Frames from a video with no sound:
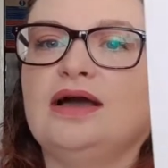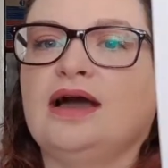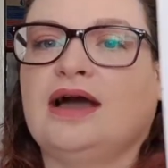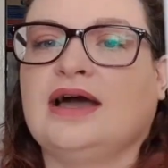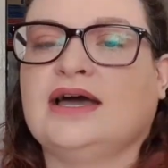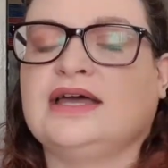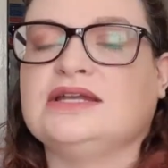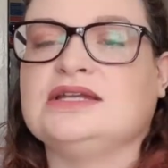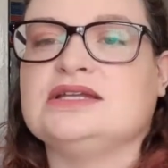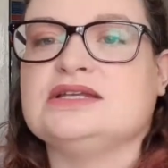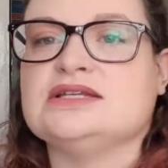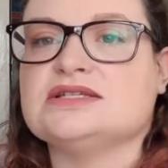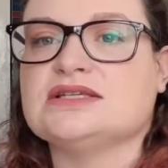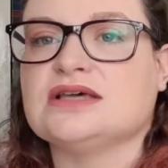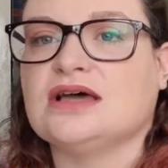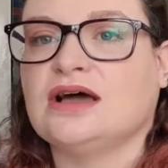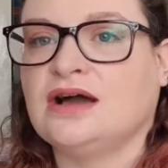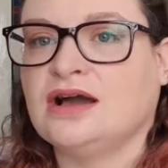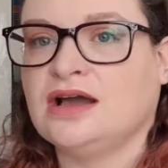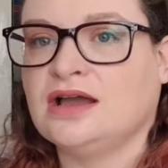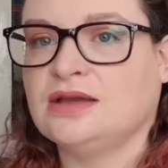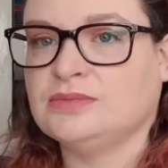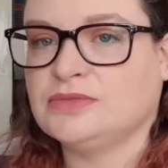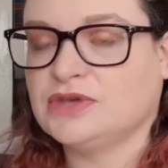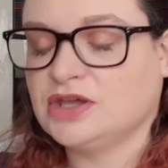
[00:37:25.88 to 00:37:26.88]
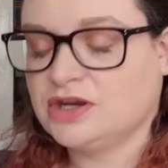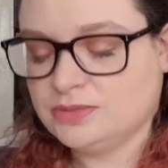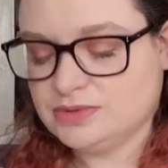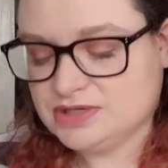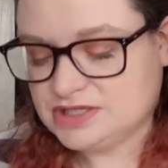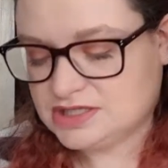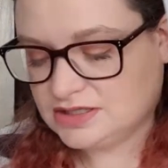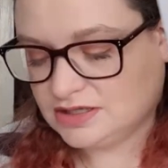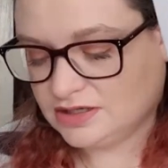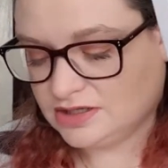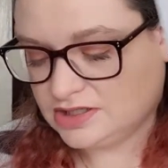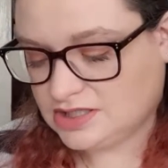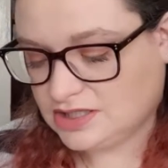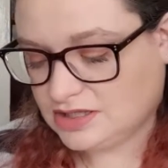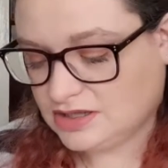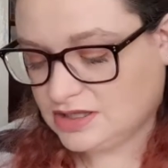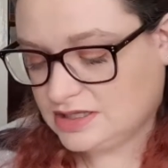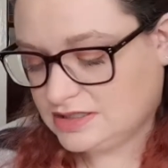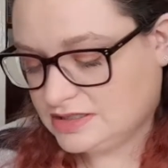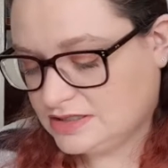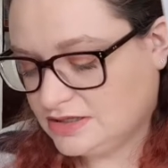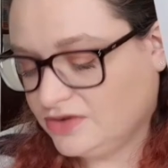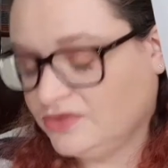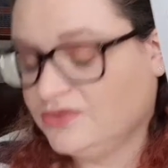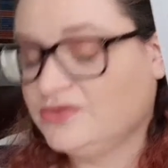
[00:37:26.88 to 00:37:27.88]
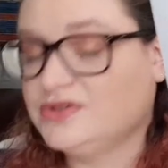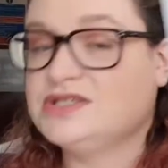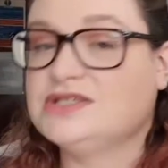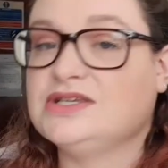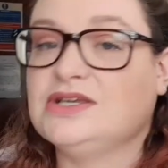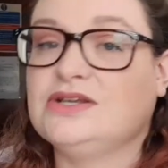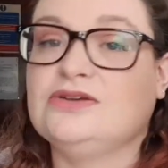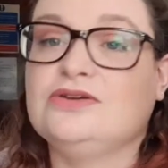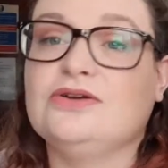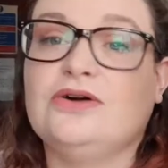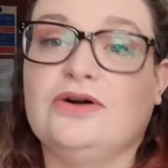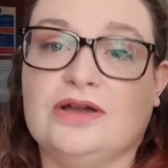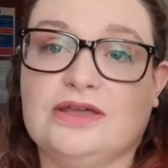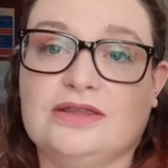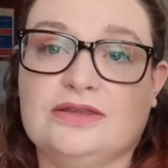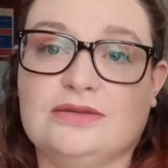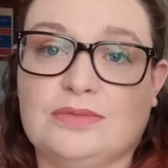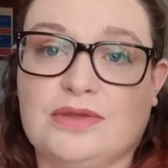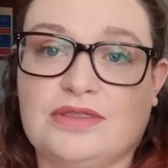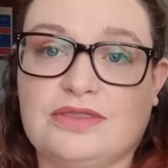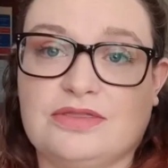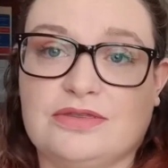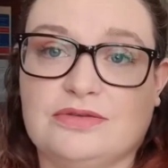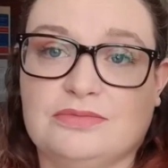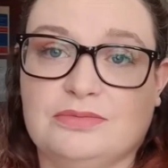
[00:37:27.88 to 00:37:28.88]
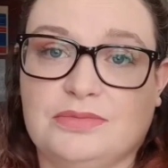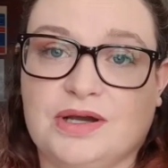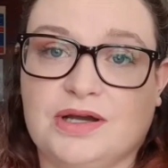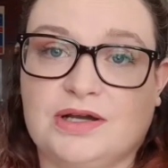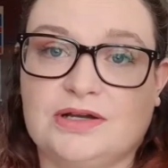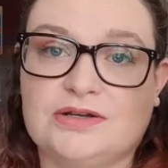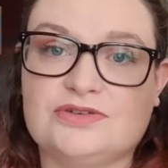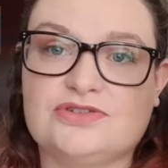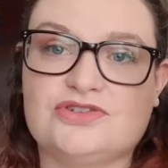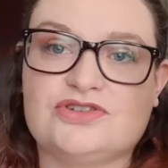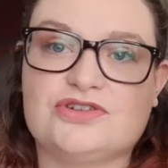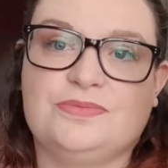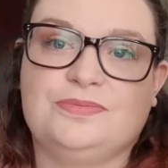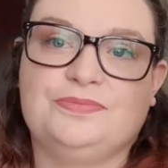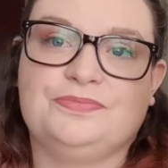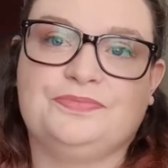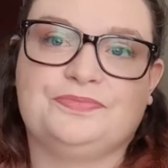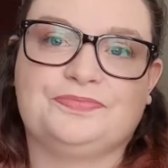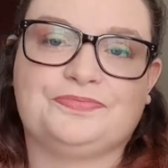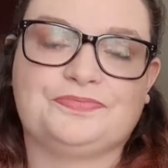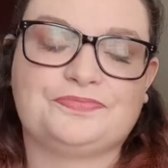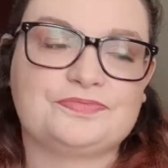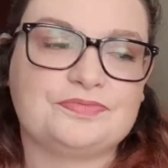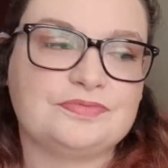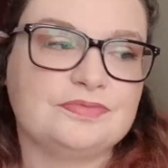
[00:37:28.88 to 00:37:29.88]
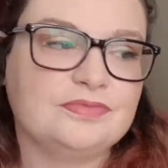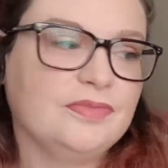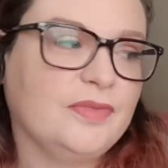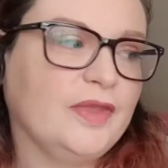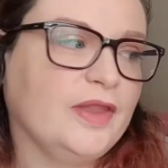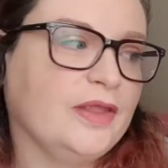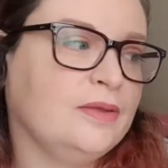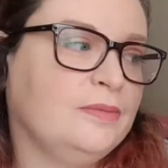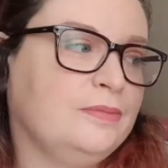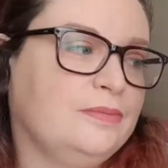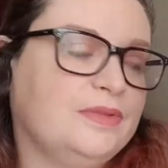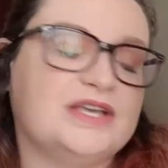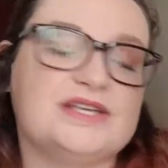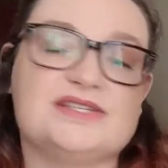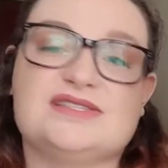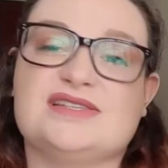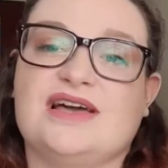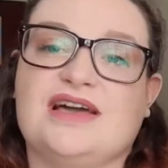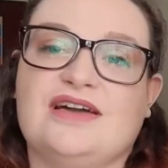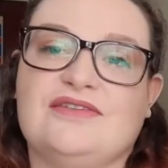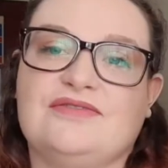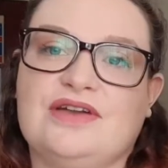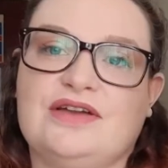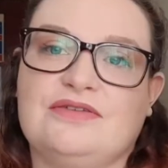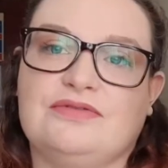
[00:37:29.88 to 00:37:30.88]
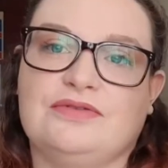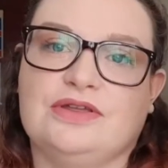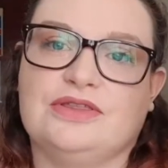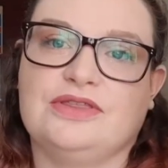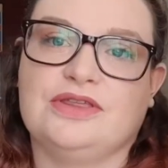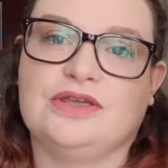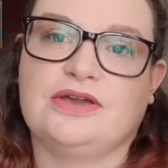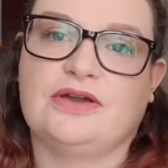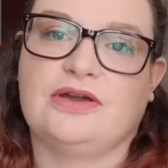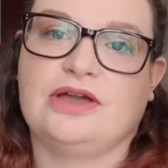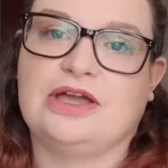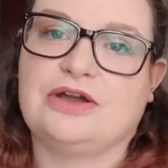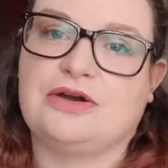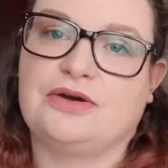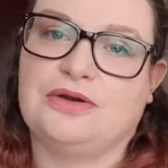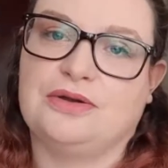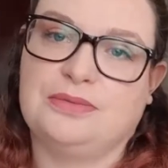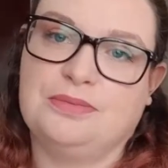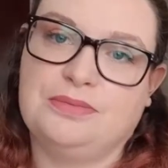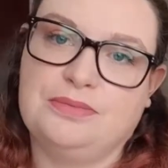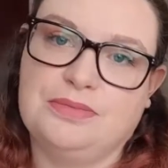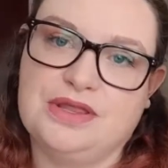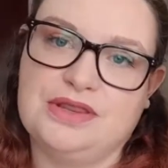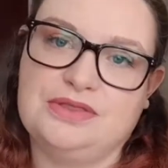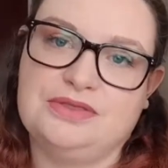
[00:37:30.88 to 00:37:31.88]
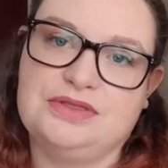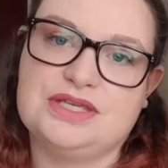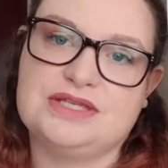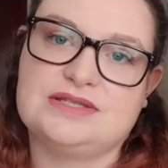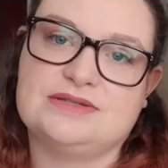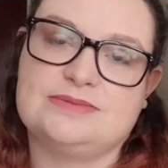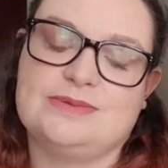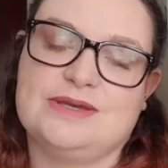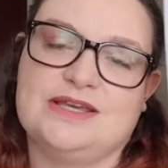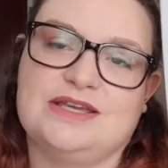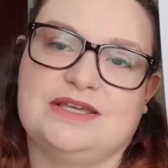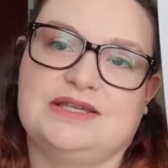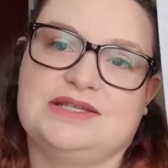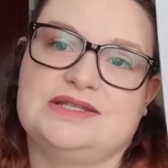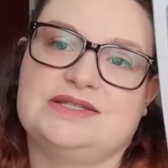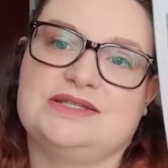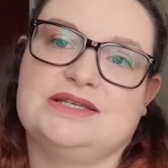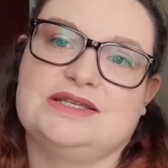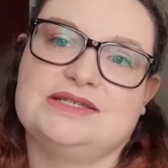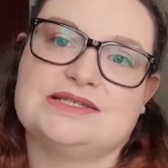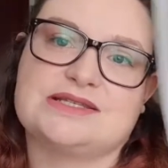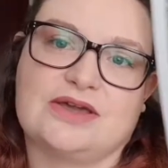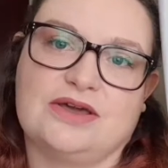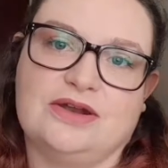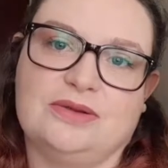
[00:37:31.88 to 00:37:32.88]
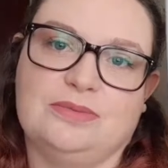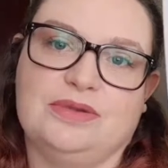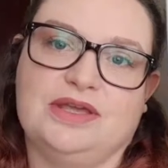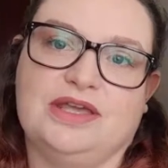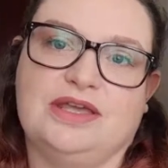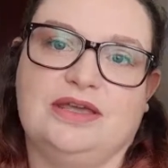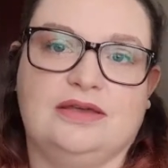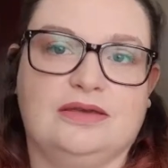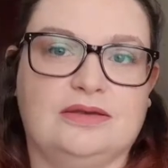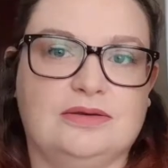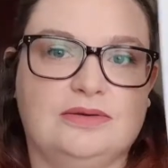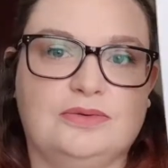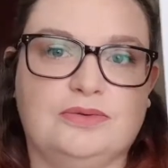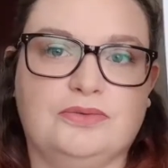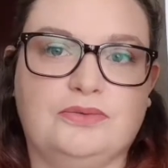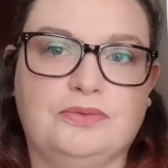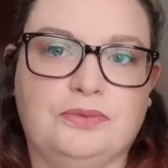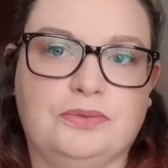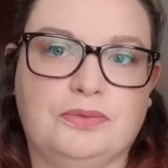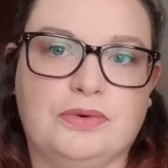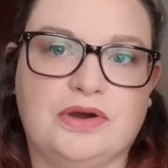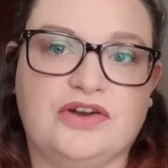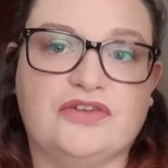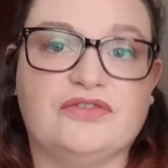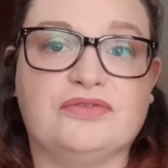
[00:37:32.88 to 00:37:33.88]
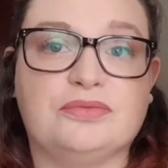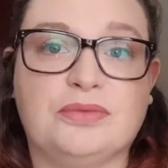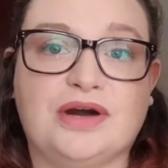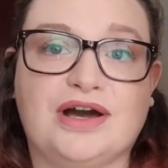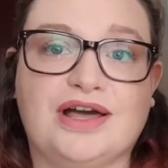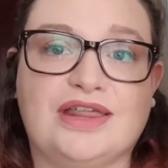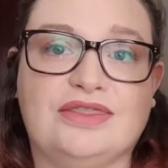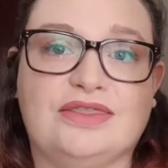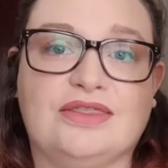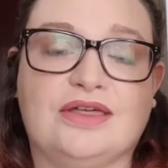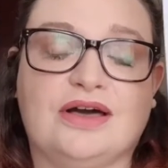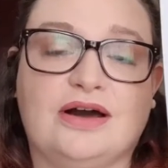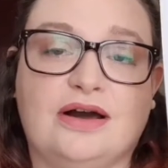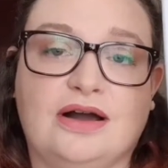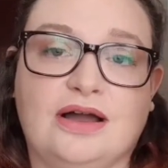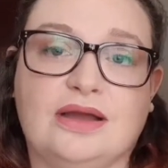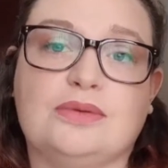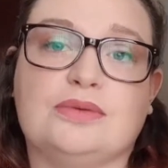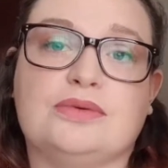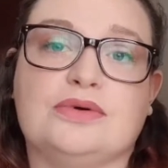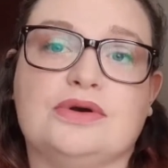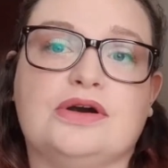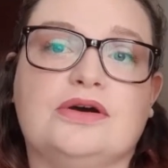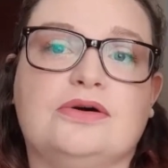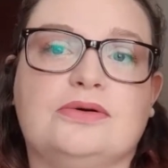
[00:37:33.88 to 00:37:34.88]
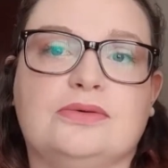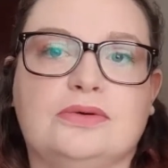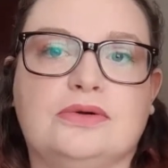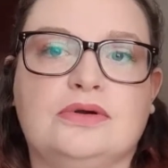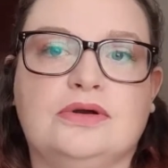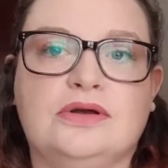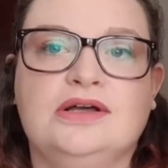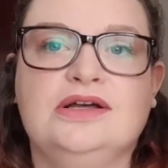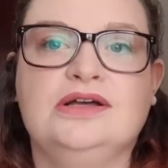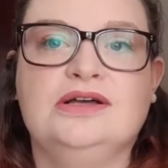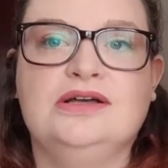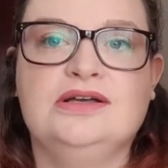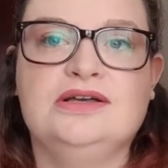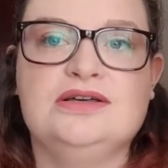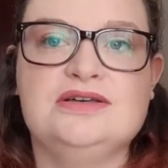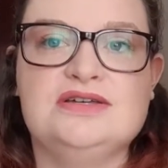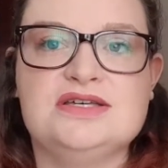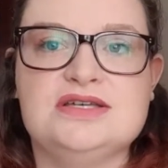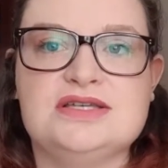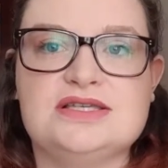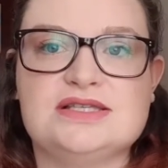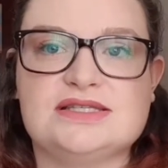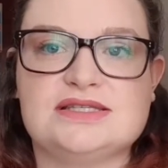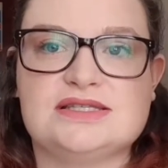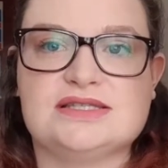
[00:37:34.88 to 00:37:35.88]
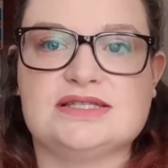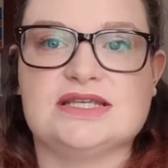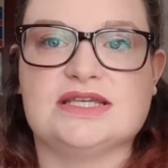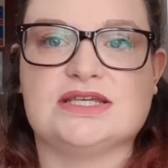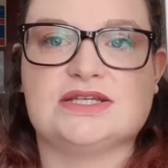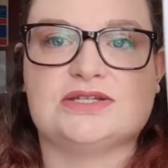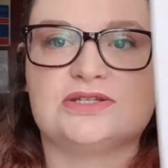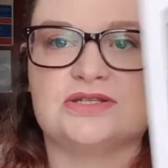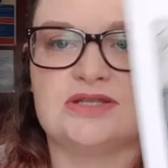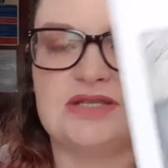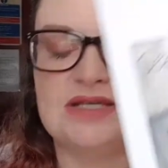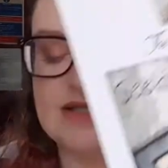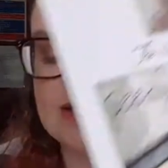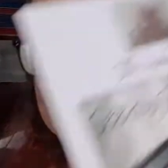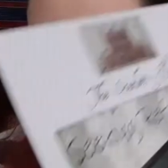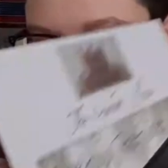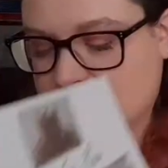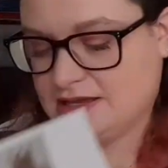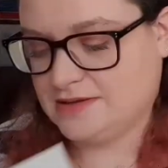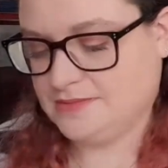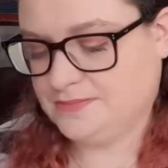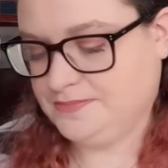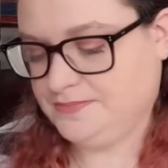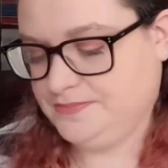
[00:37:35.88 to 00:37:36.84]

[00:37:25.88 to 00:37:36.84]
And I'm going to be starting this obviously not in the month of March because I have everything going on, but this piece is going to be one of mine that I will stitch this year.